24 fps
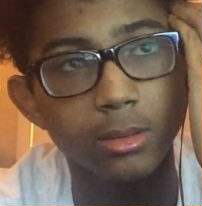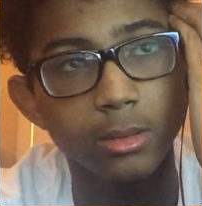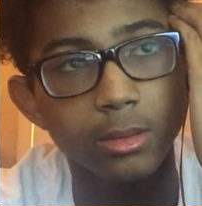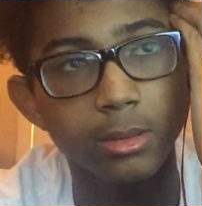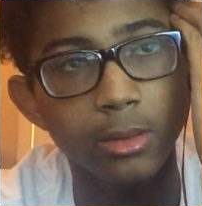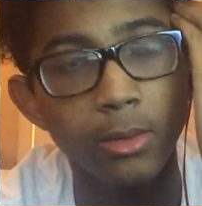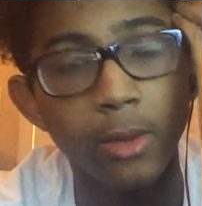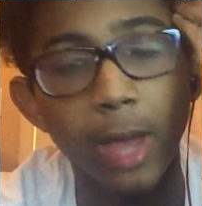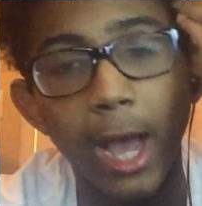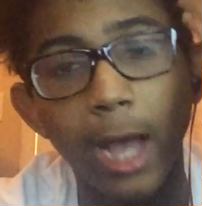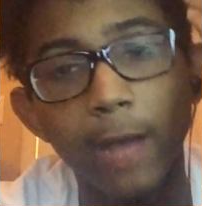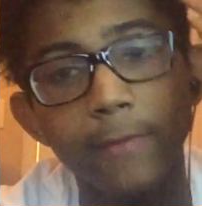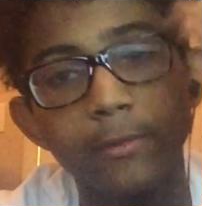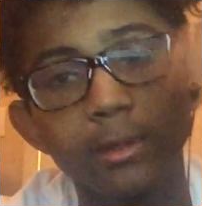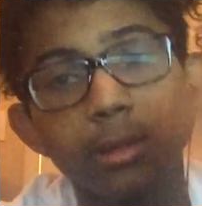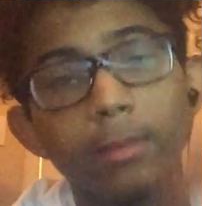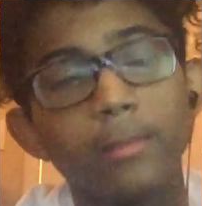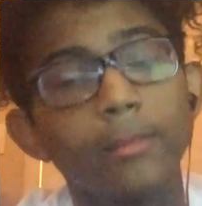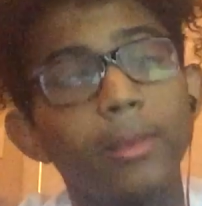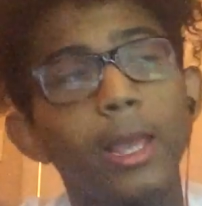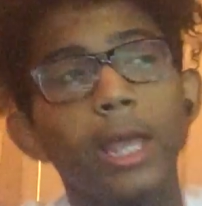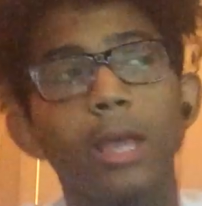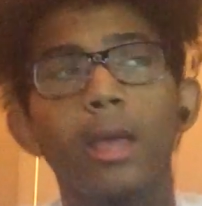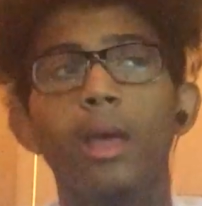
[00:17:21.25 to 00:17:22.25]
you have
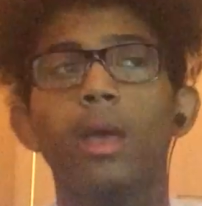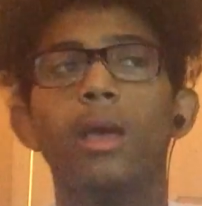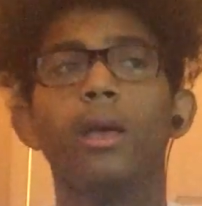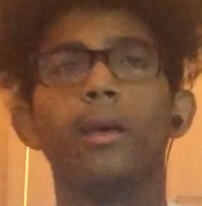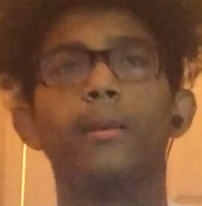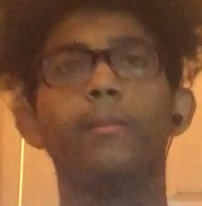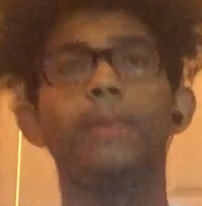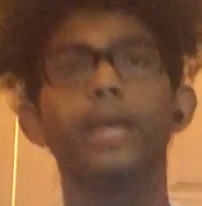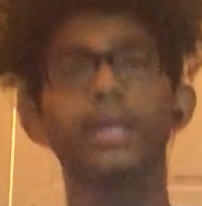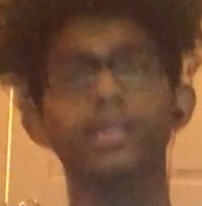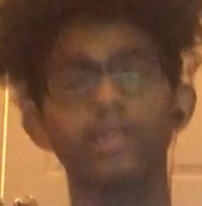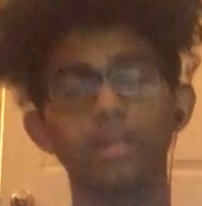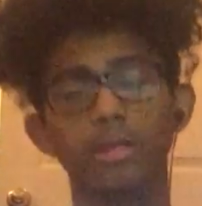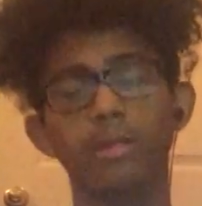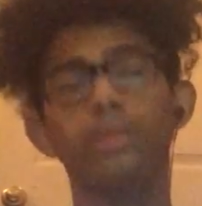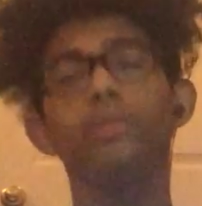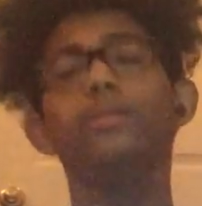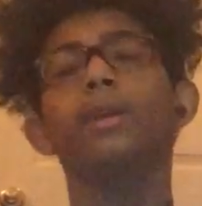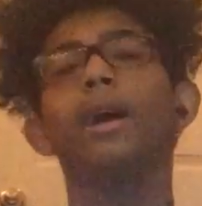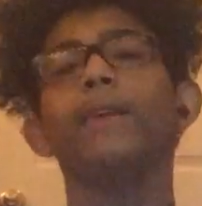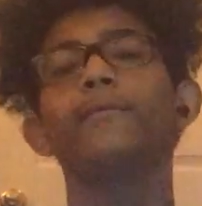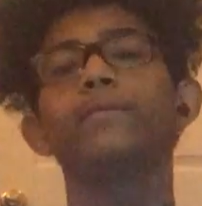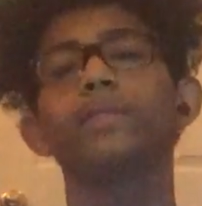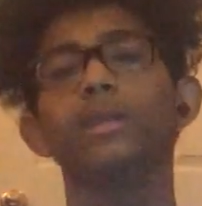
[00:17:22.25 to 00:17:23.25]
to basically
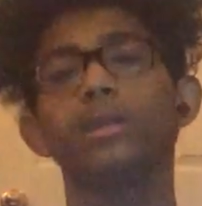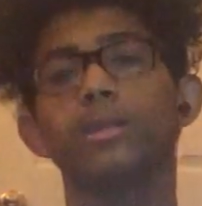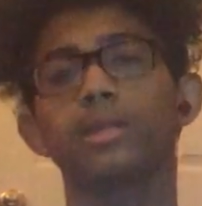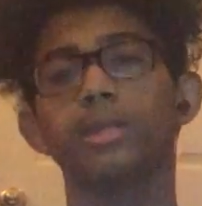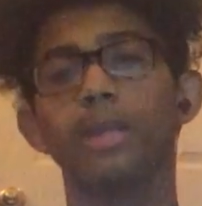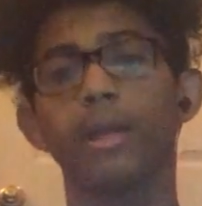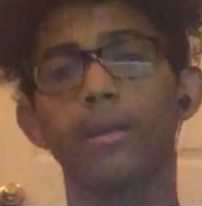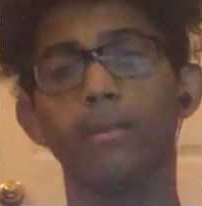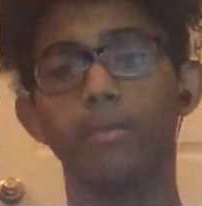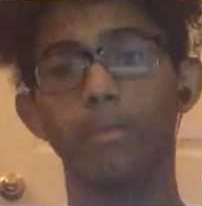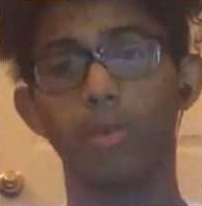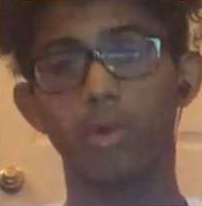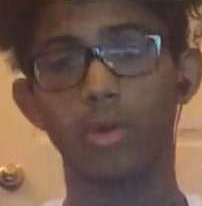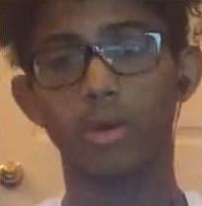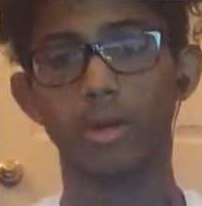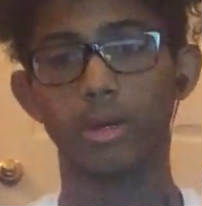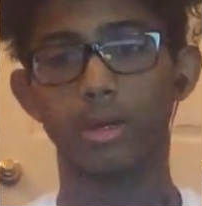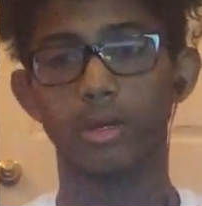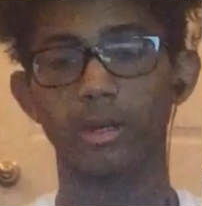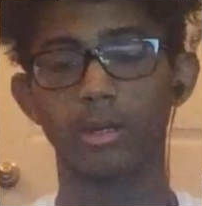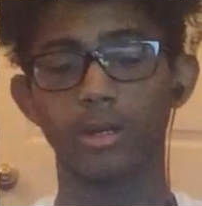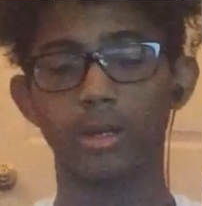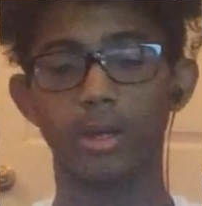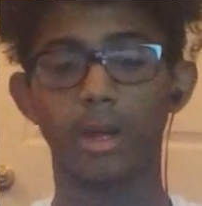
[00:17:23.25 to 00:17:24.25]
you have to accept
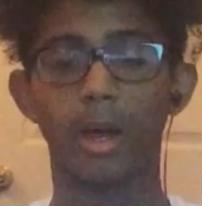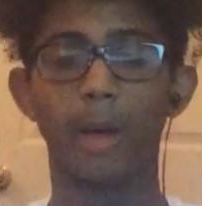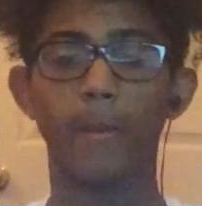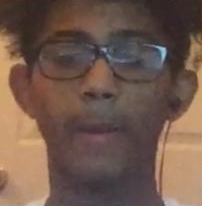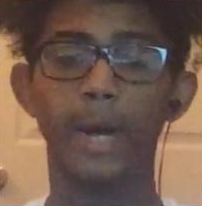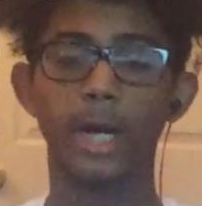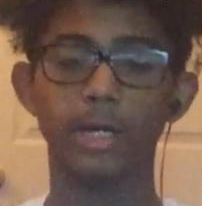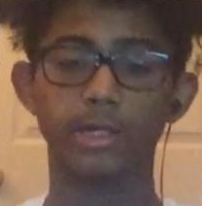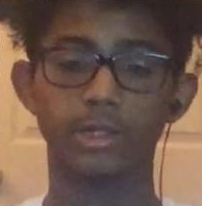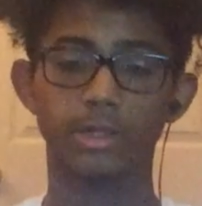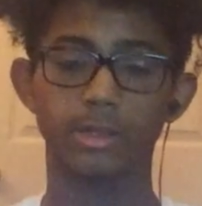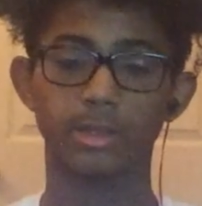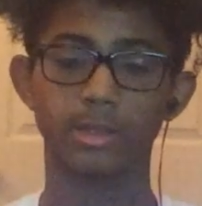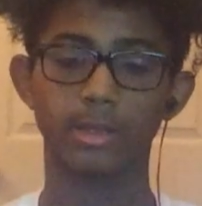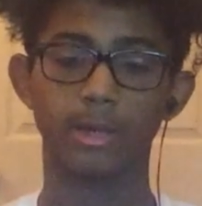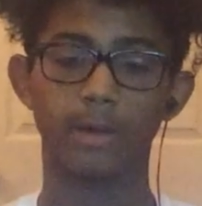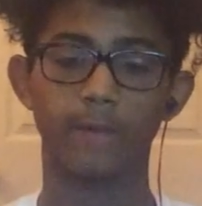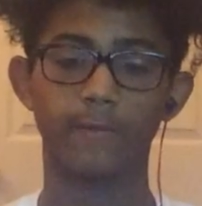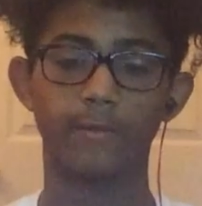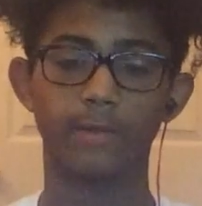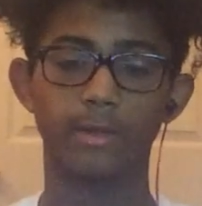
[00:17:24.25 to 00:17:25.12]
more about yourself.